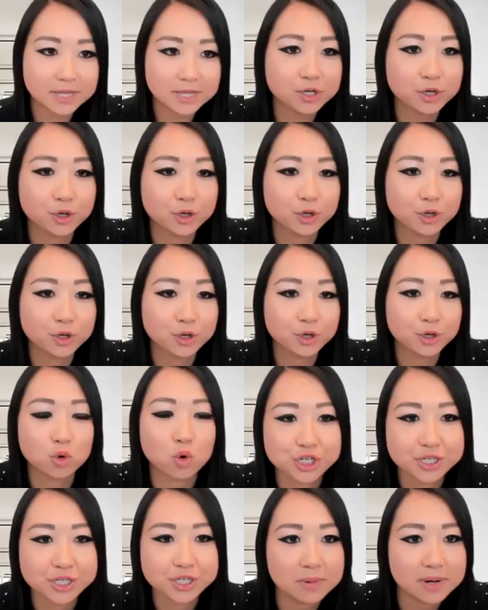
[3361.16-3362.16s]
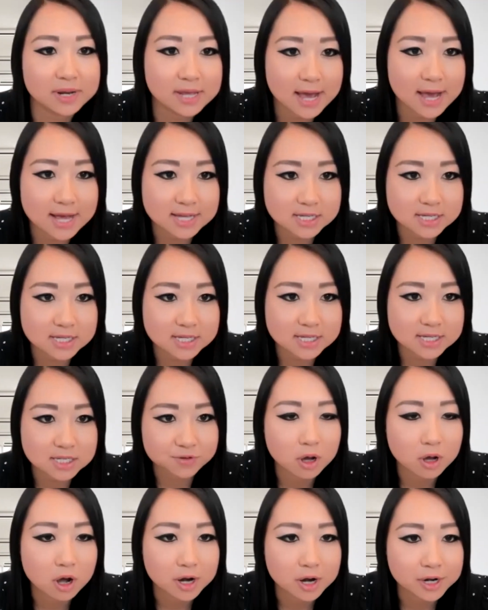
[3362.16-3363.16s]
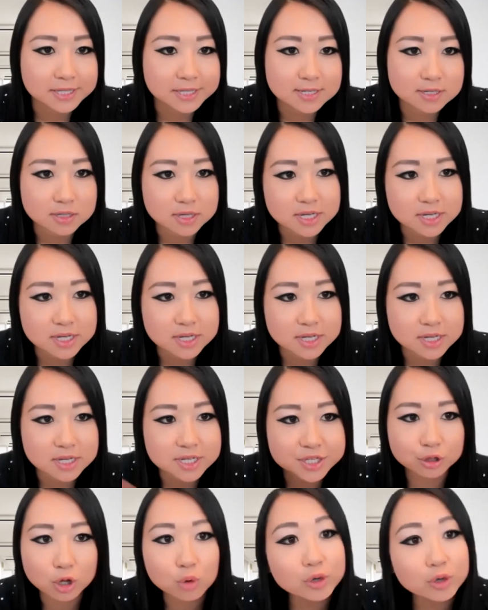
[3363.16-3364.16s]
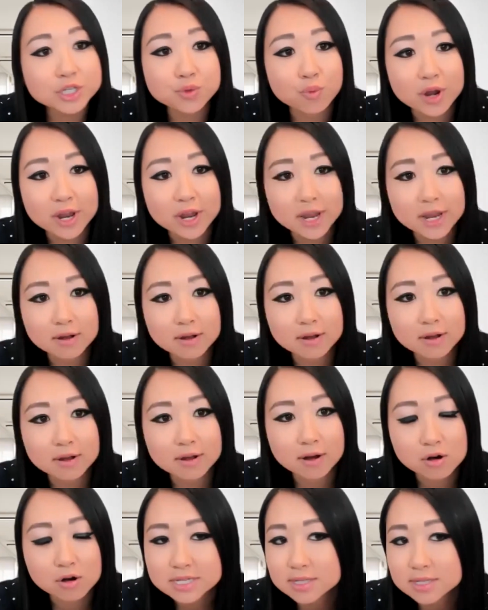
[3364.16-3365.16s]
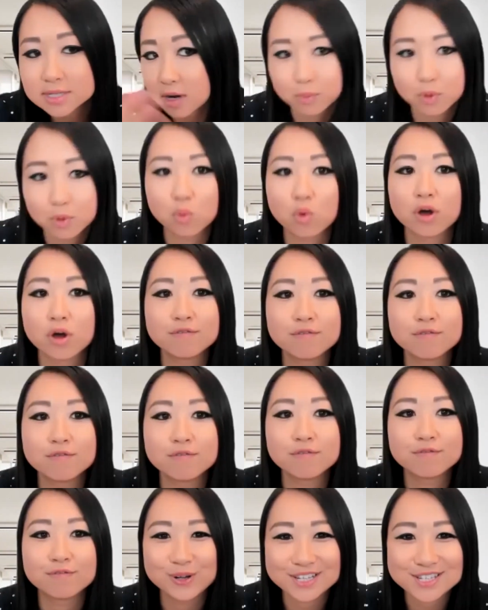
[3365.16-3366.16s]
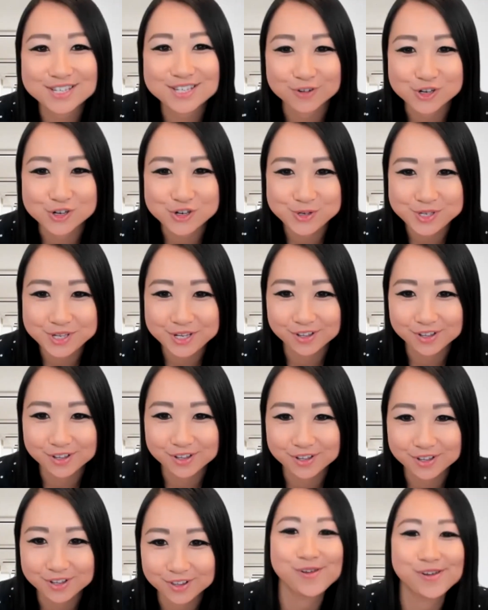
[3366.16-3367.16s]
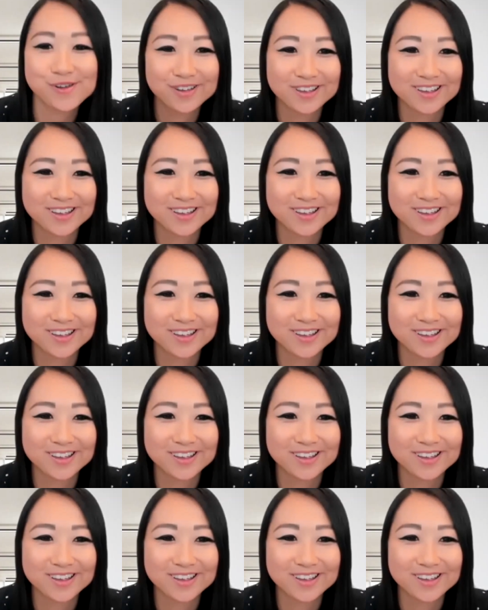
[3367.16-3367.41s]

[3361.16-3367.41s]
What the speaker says: That's a good question. Somebody asked from the audience, is the lowest rate always the #1 focus for choosing a loan?